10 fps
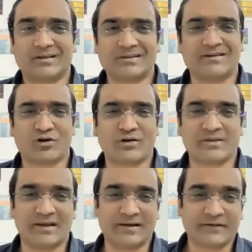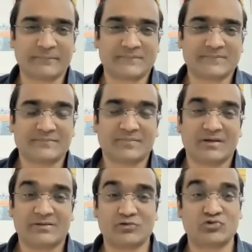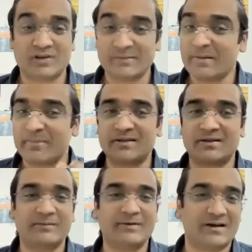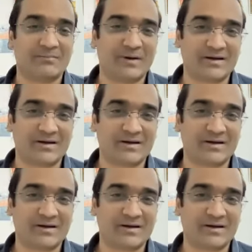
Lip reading: Nothing wrong in that. You should remember the